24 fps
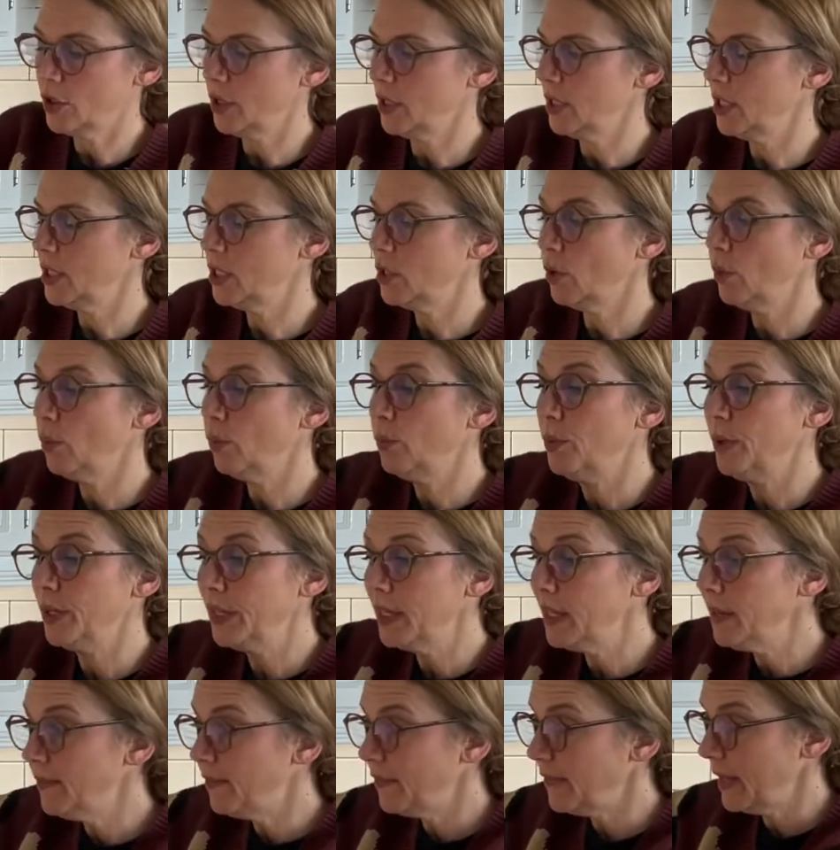It's still
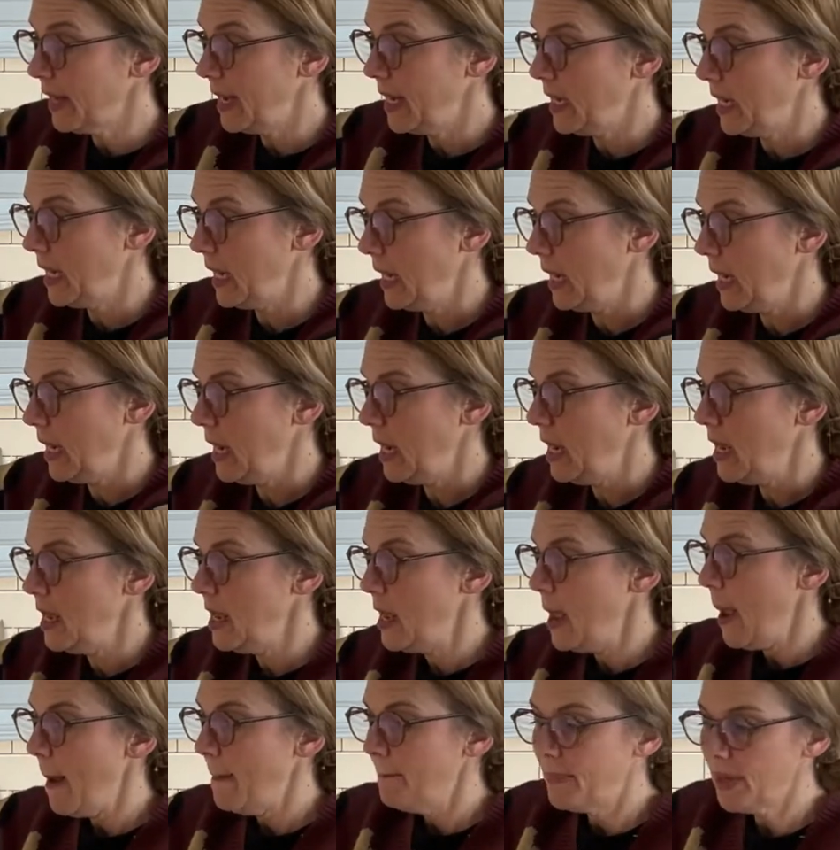really flaky,
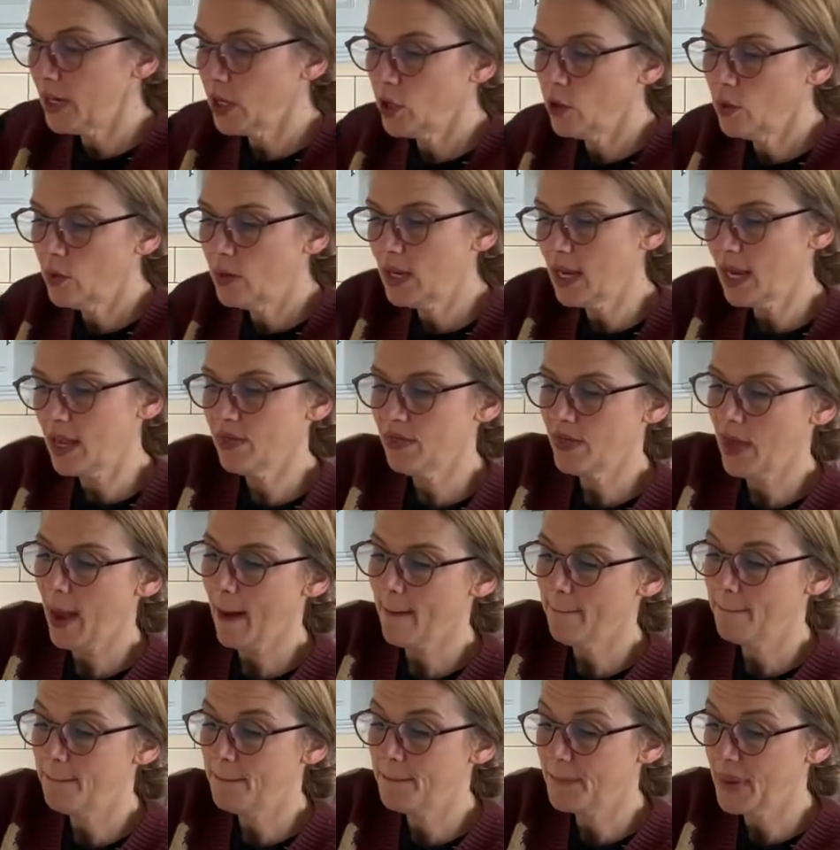but you get
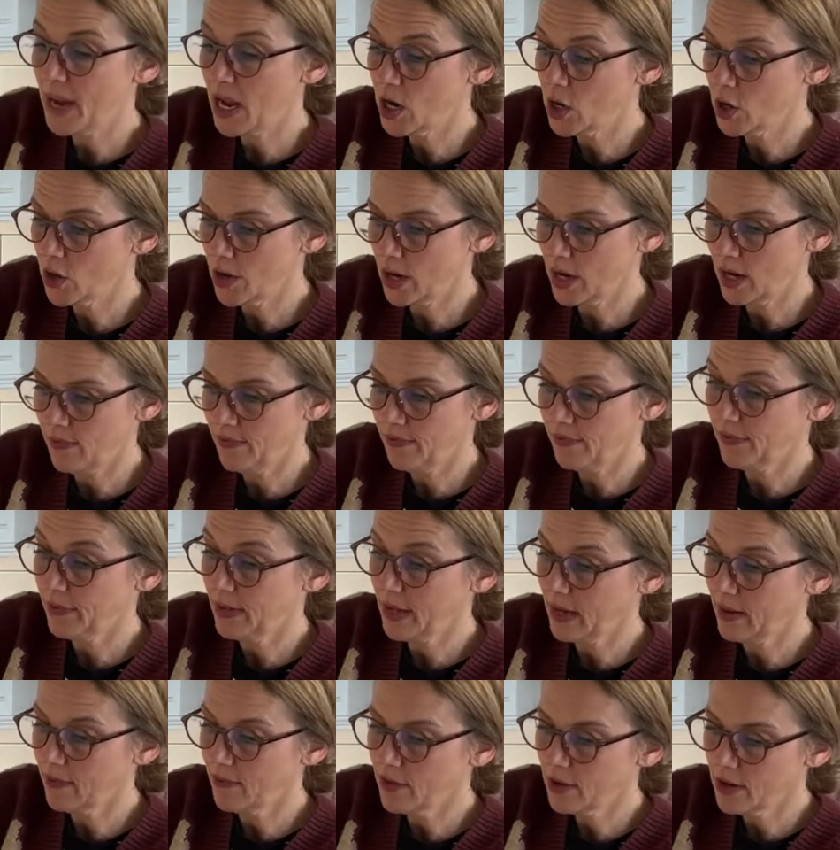that buttery
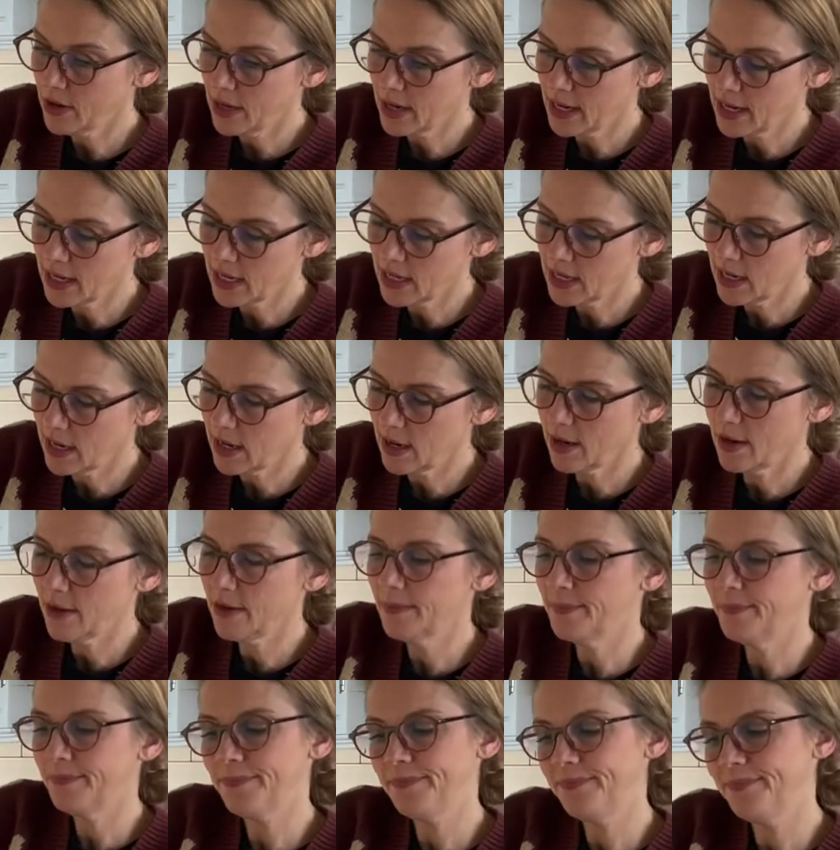flavor in
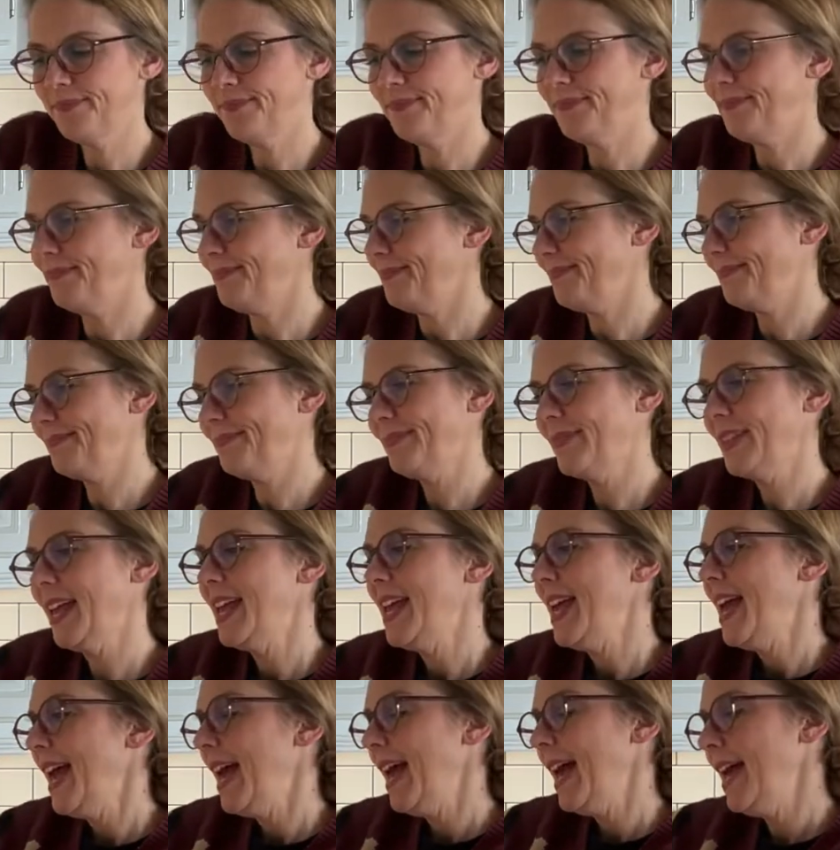there.
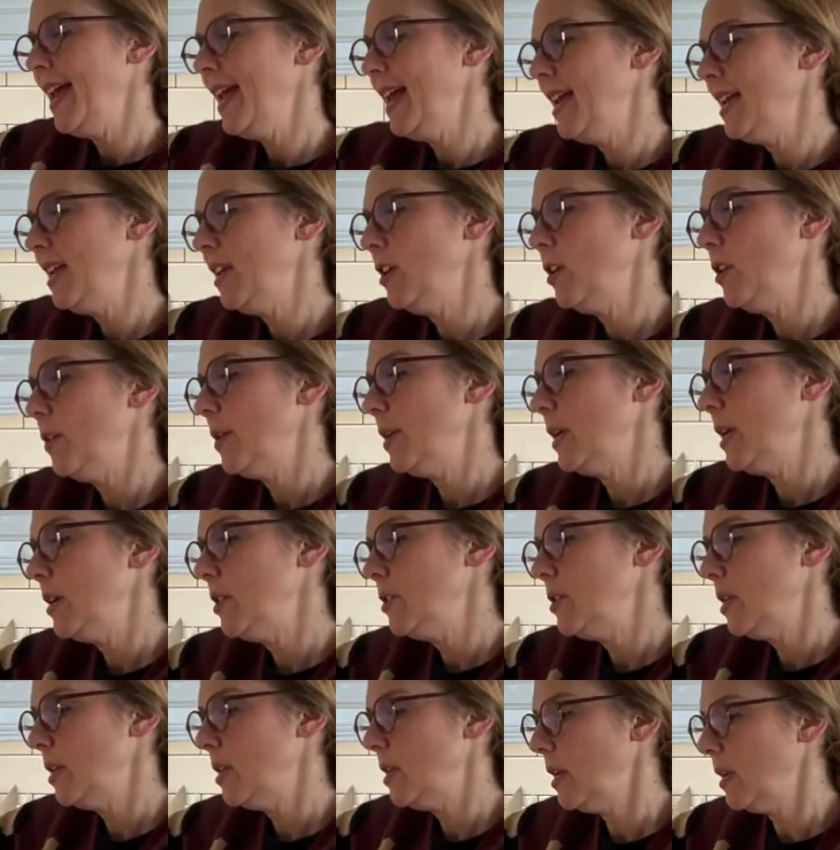And you know, here's
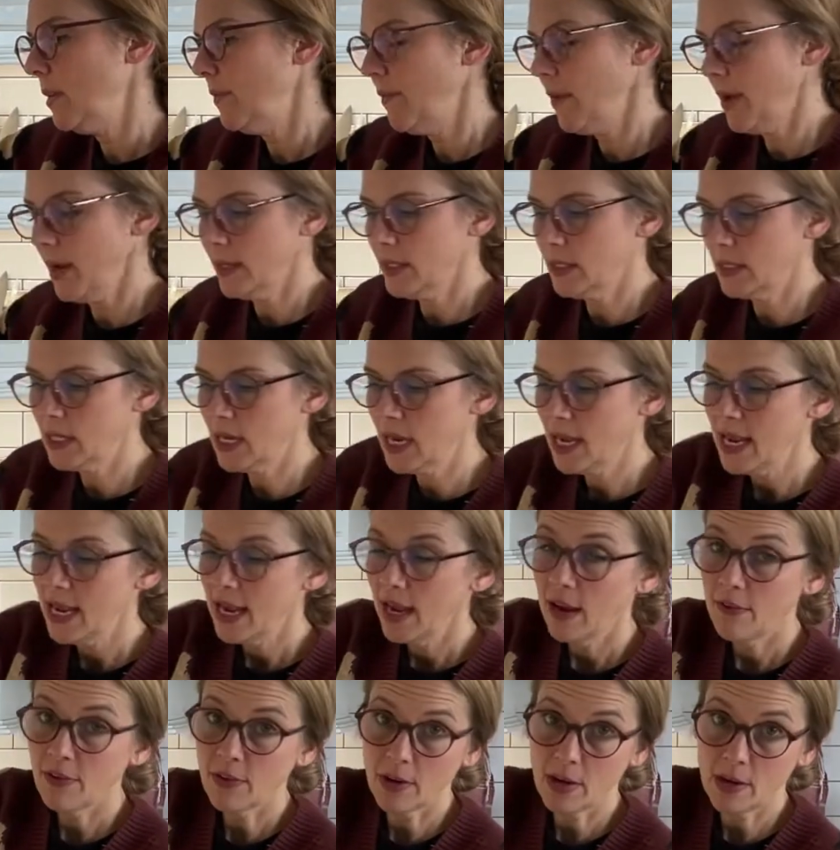the thing, friends.
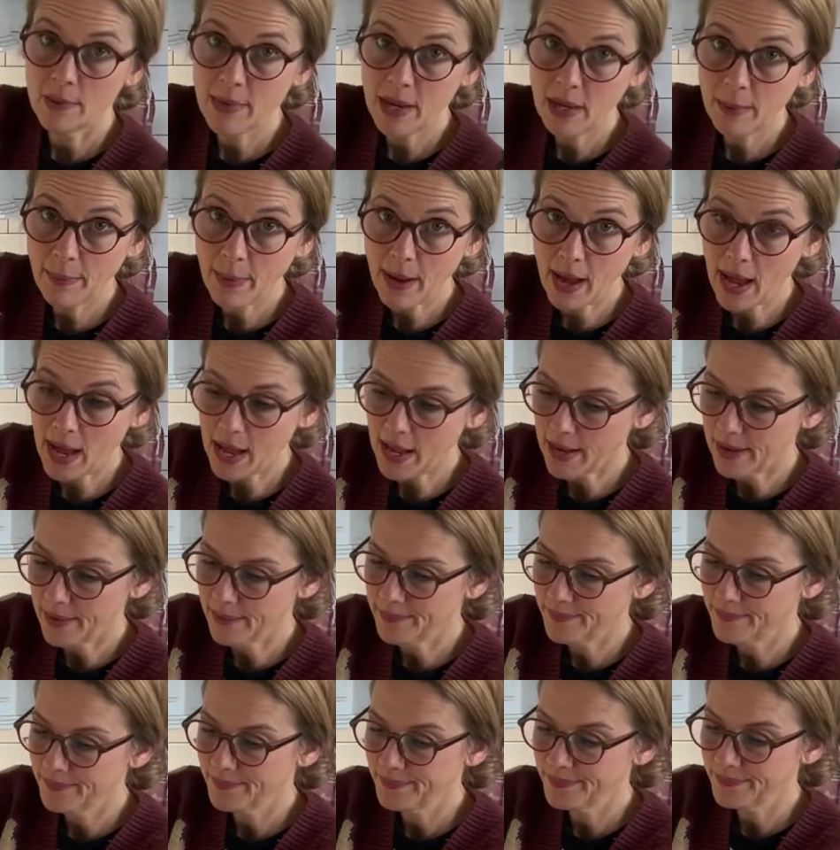If you're gonna make pie,
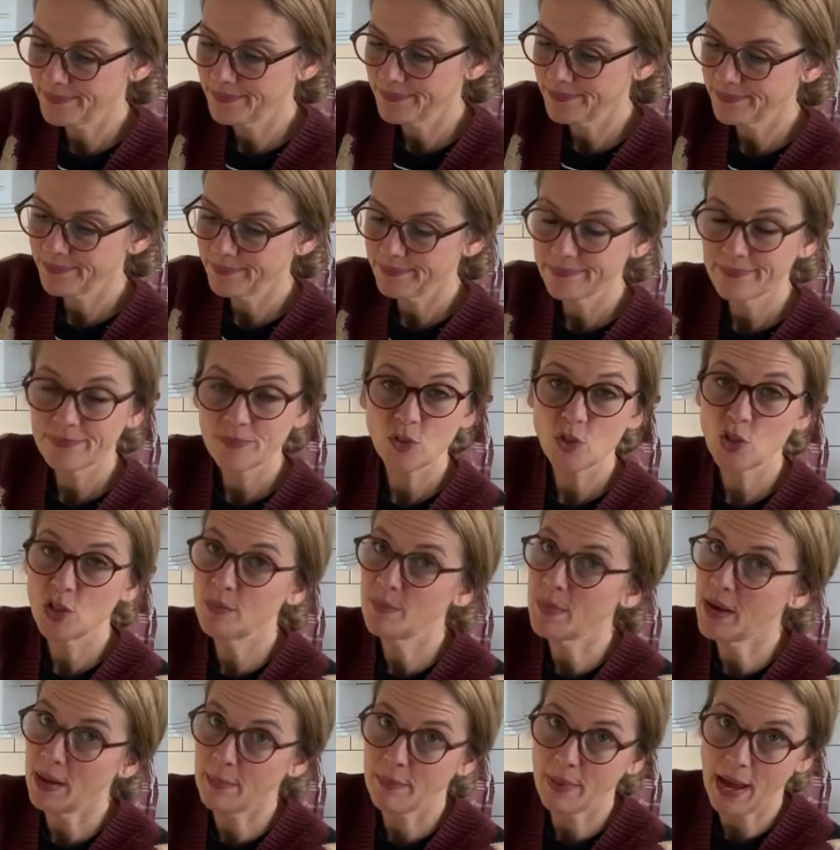just
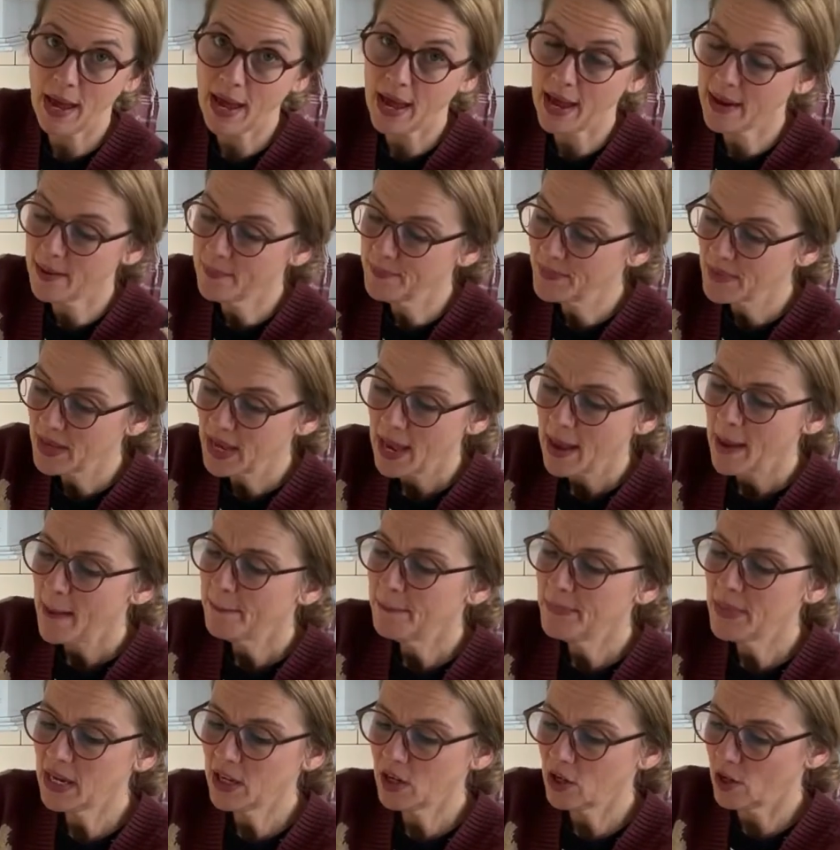make pie.
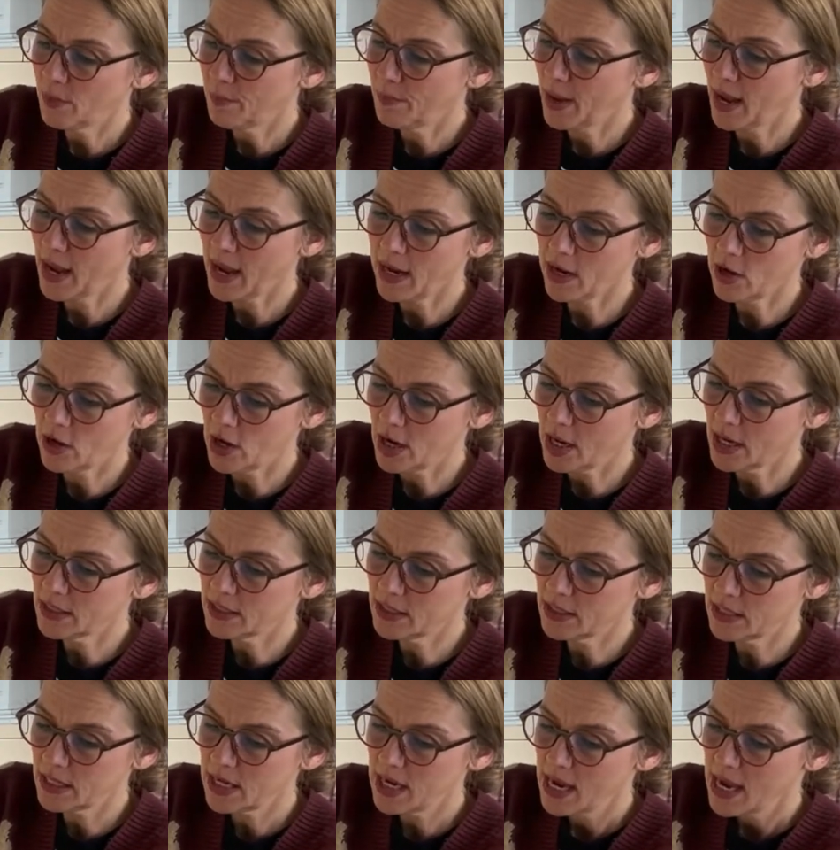Make good pie
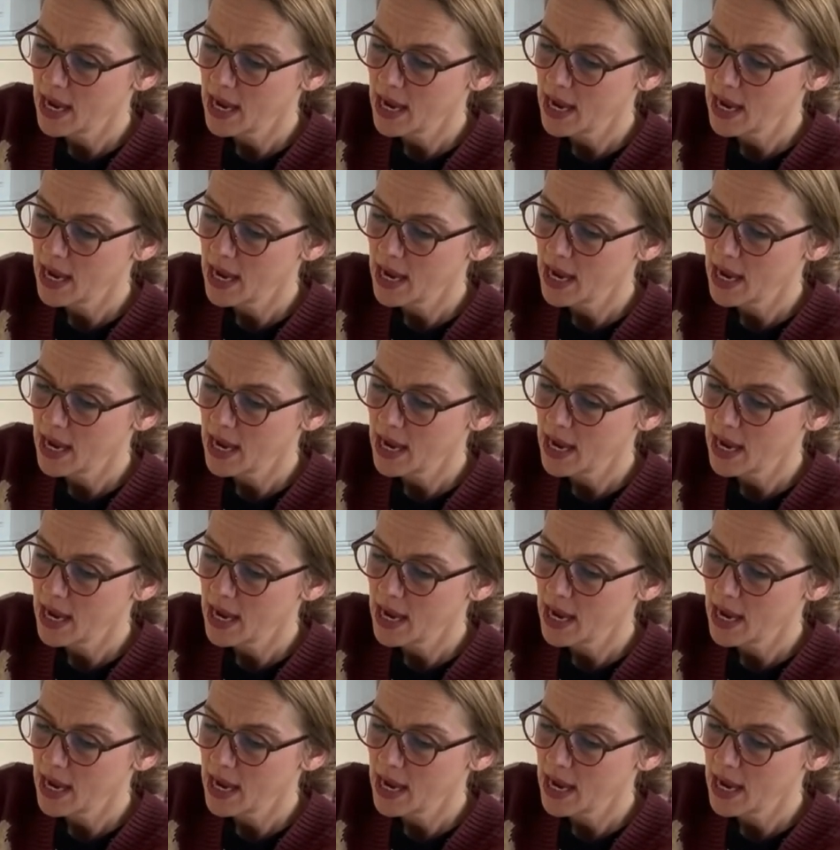crust.